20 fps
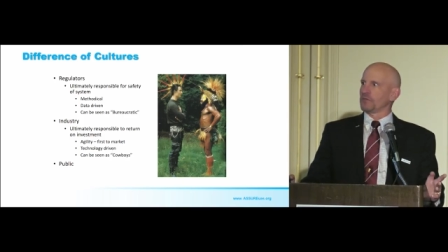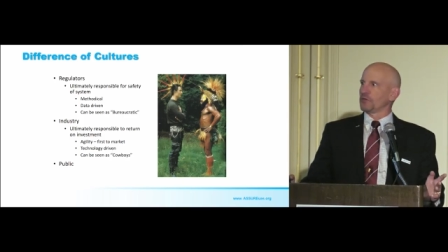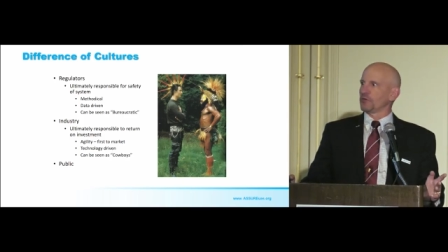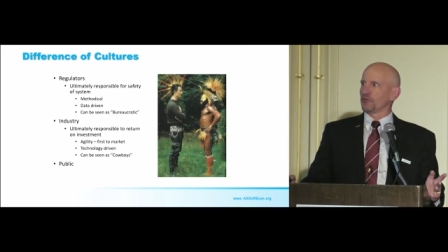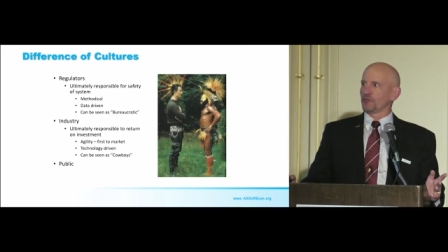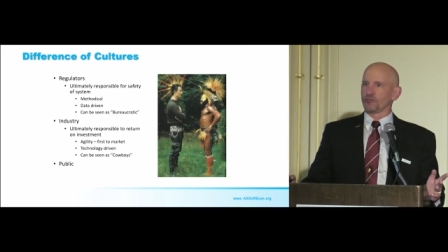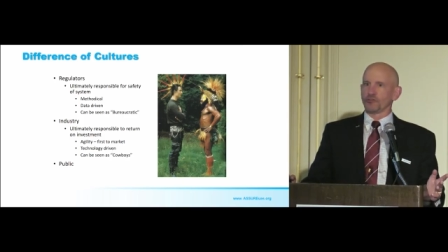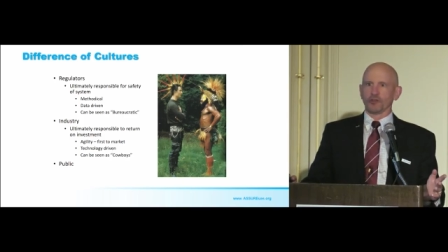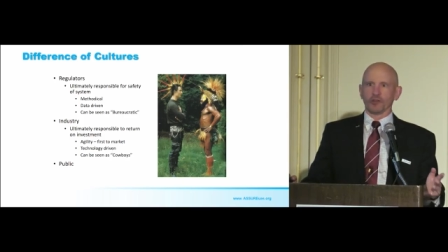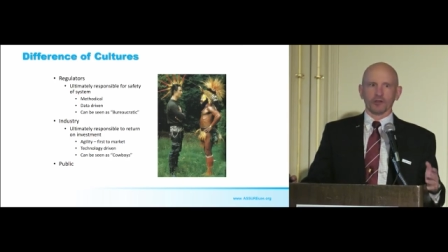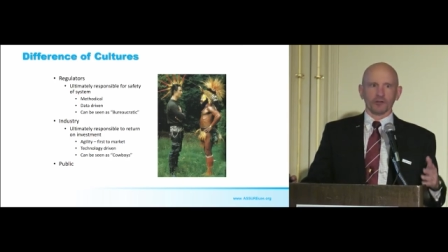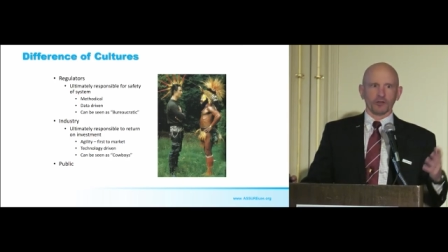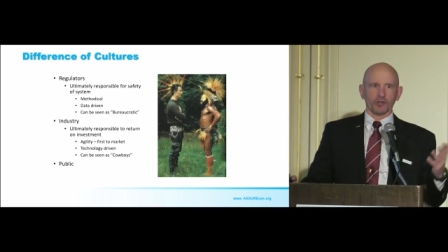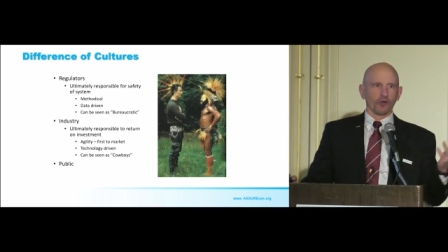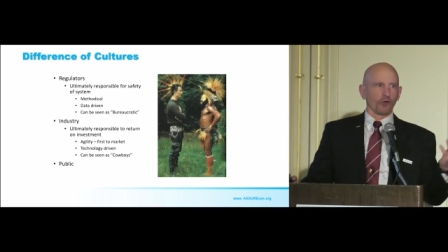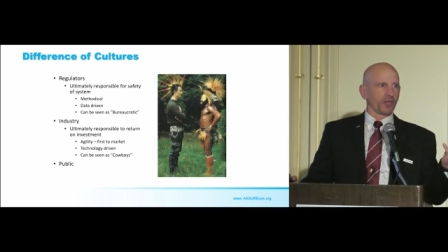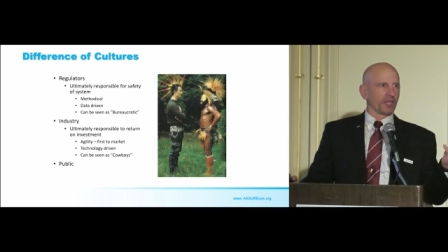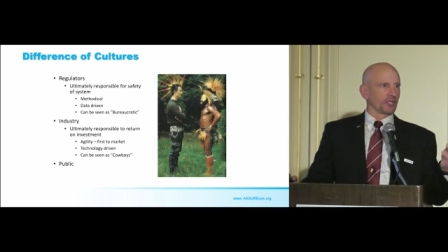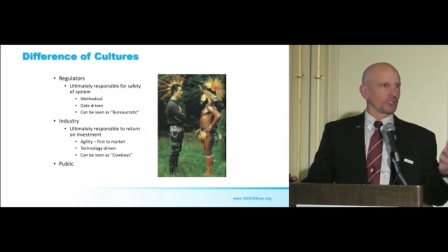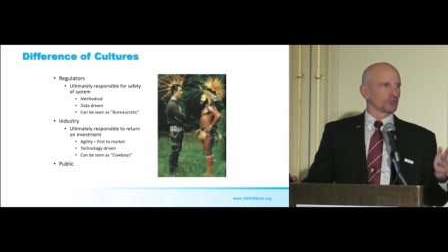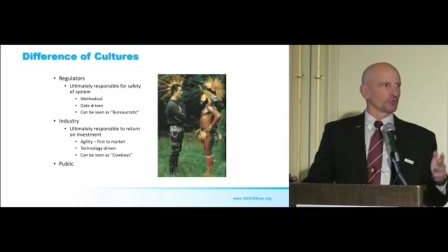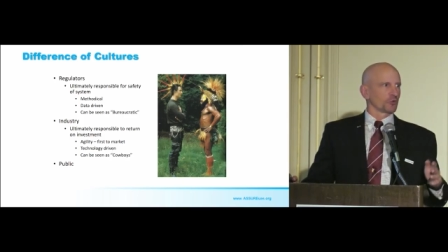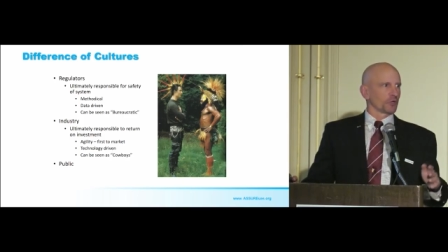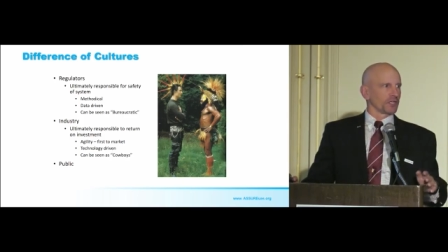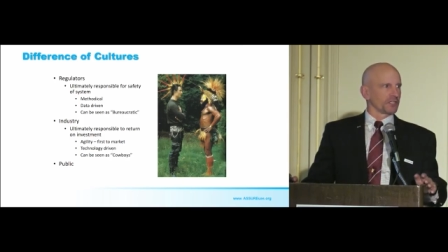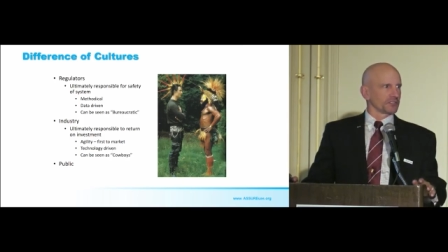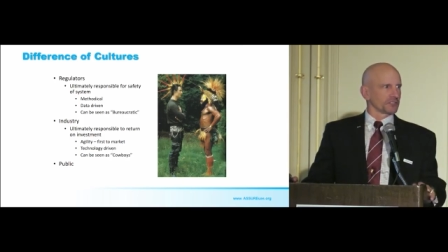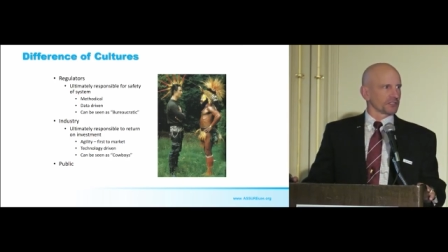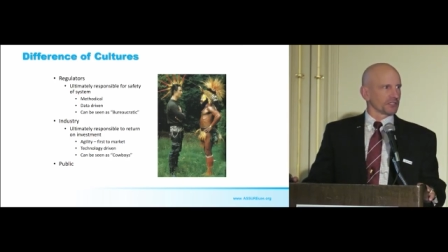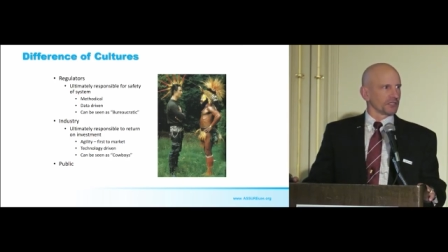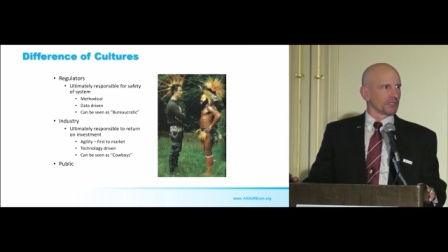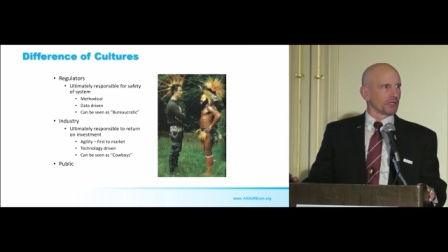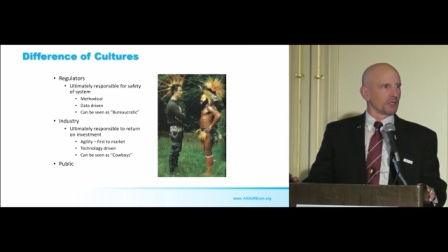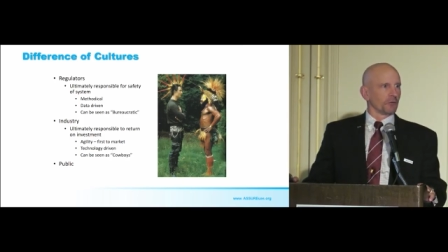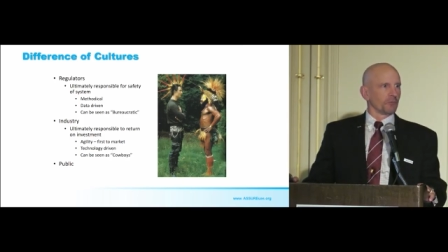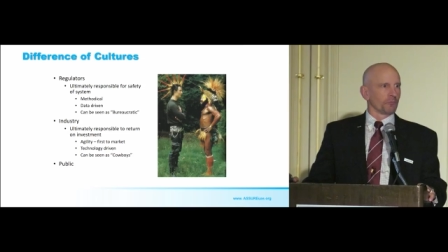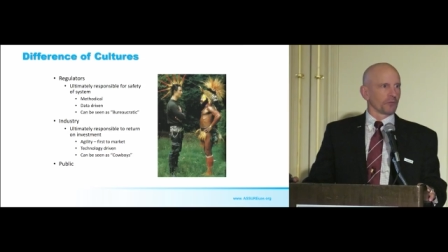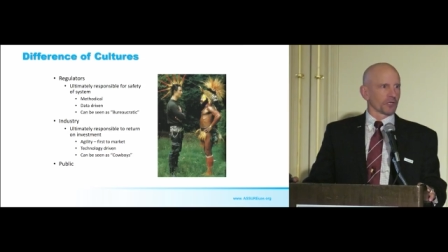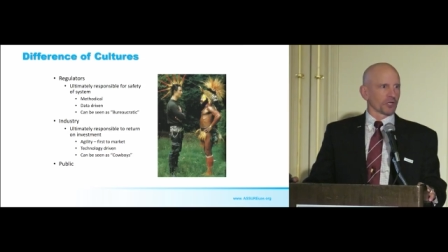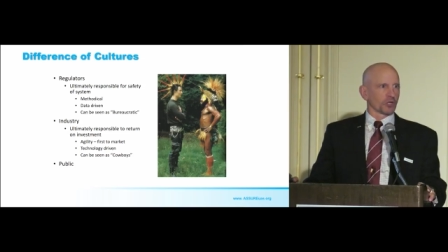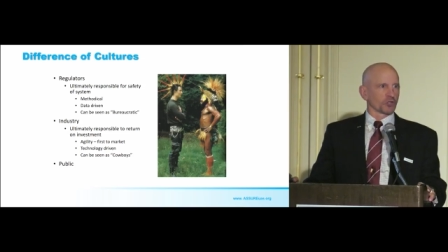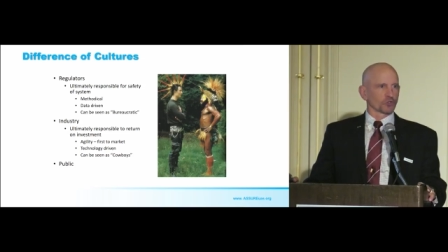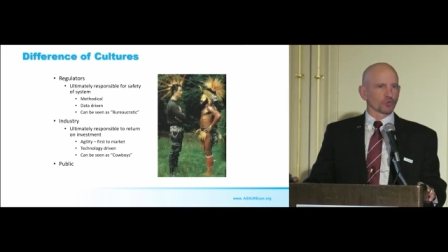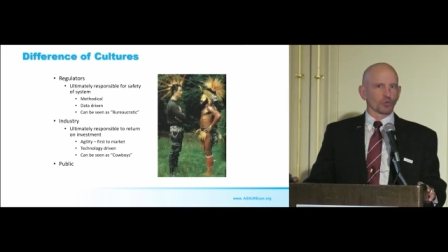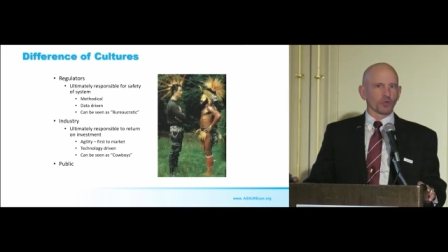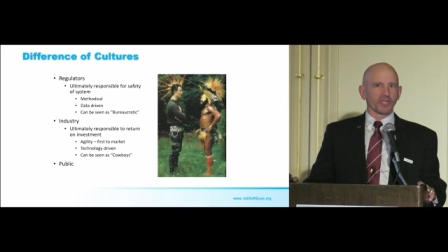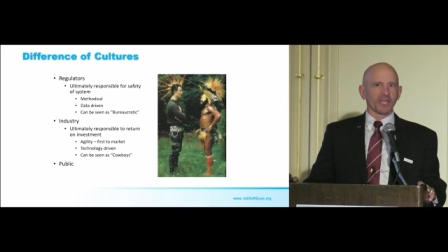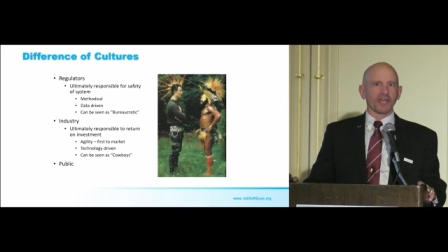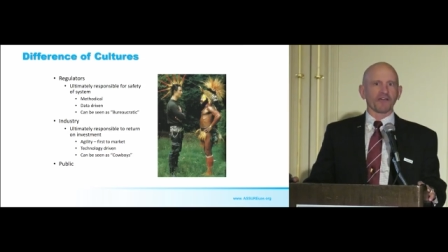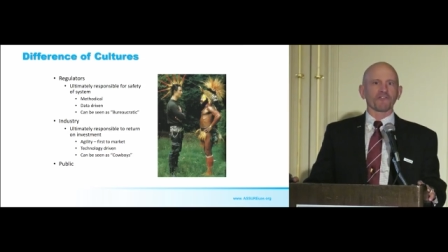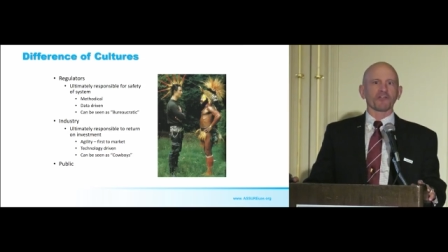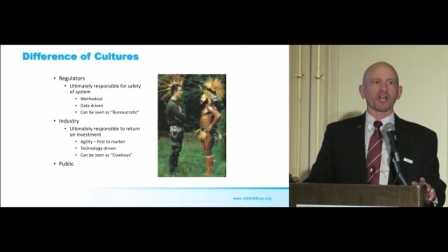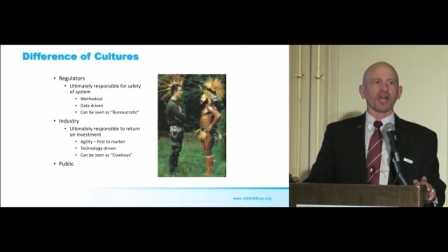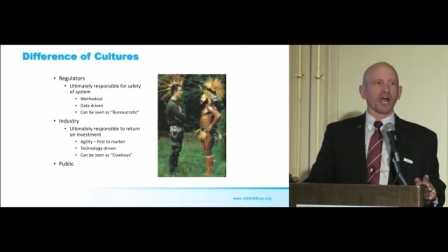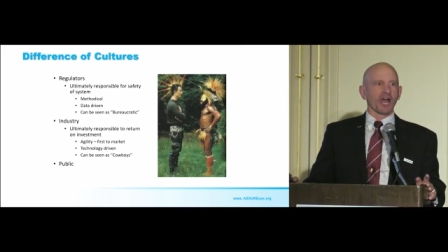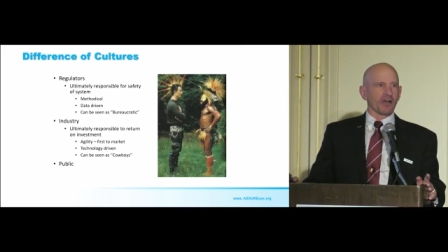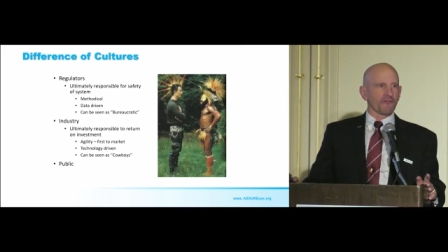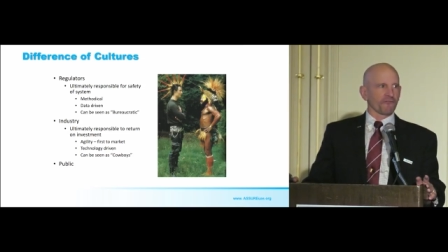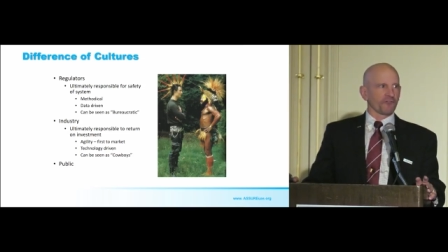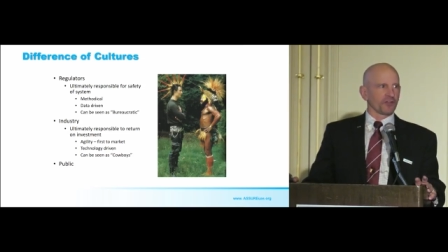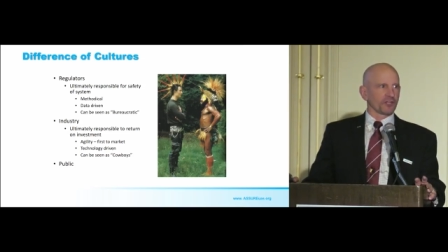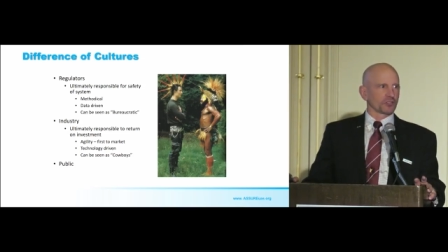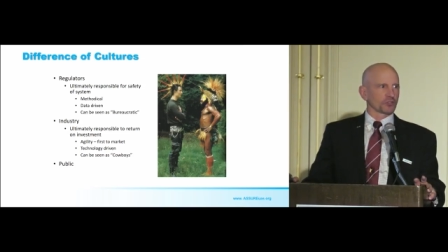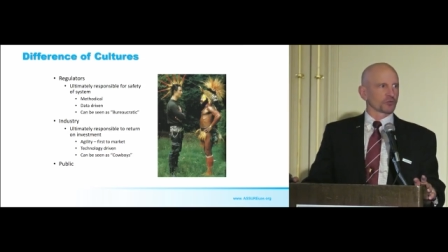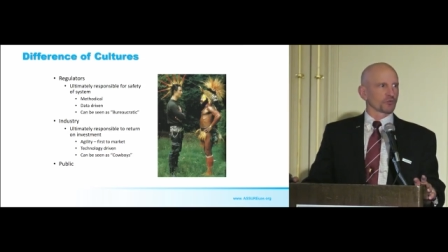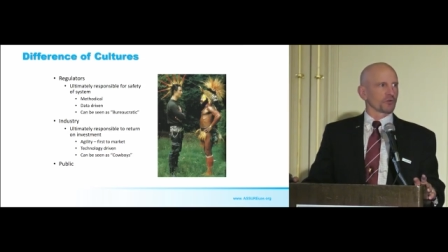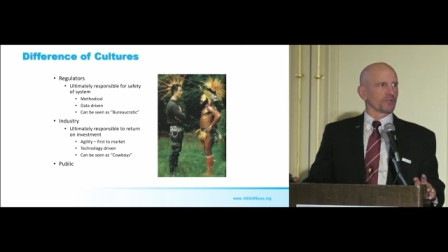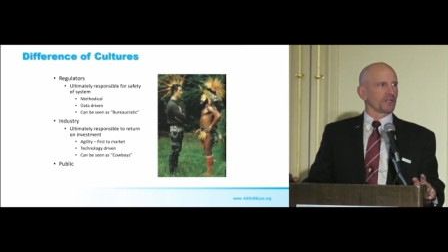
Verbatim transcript: There's no hands raised. Because we have confidence.